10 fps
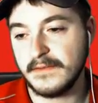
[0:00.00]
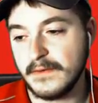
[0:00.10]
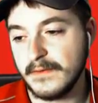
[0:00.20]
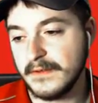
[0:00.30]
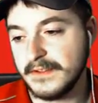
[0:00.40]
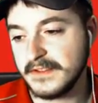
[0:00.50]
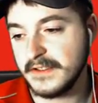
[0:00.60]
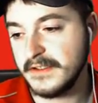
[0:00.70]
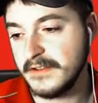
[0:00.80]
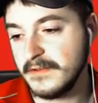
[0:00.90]
we're just
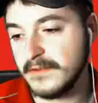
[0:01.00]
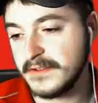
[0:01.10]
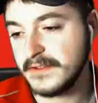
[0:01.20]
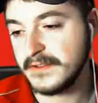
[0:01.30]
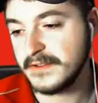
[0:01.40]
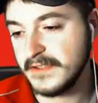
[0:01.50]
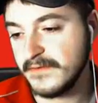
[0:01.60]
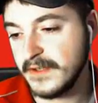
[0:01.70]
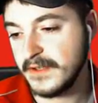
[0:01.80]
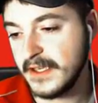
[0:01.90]
gonna do. We're just gonna see if we
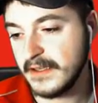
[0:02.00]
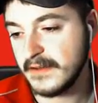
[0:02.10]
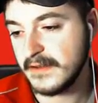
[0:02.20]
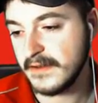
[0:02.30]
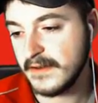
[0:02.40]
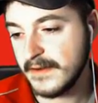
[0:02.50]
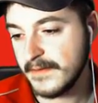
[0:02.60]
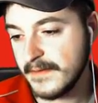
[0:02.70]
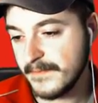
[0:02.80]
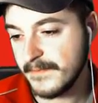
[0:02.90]
can't
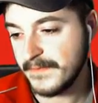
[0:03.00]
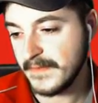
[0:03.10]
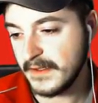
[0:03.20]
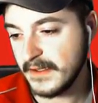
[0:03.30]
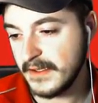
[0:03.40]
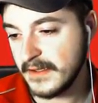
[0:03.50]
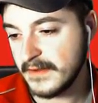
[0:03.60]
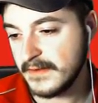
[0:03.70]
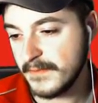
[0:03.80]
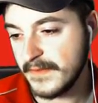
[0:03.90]
get
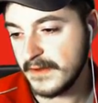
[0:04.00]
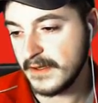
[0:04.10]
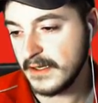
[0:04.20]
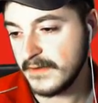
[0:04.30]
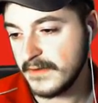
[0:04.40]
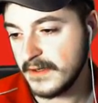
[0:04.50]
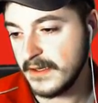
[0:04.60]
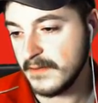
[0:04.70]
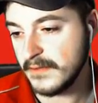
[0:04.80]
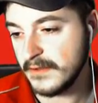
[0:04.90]
something, not even a
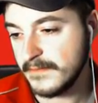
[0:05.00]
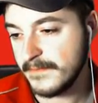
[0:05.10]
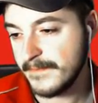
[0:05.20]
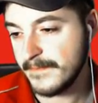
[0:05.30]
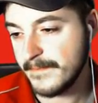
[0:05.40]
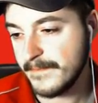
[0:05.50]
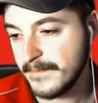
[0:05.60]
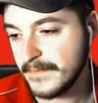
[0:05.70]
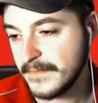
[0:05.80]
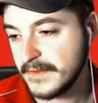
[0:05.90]
nibble.
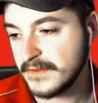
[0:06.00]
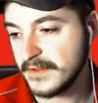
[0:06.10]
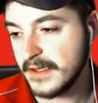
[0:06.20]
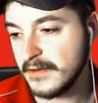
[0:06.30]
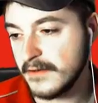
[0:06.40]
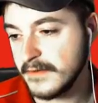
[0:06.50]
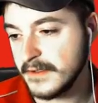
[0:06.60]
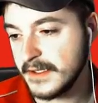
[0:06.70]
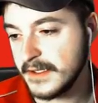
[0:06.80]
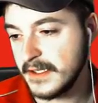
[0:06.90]
Let's try over
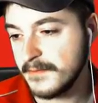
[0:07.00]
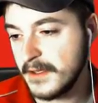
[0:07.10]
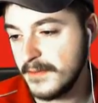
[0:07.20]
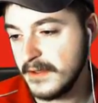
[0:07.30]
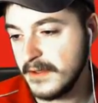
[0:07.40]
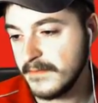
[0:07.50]
here maybe?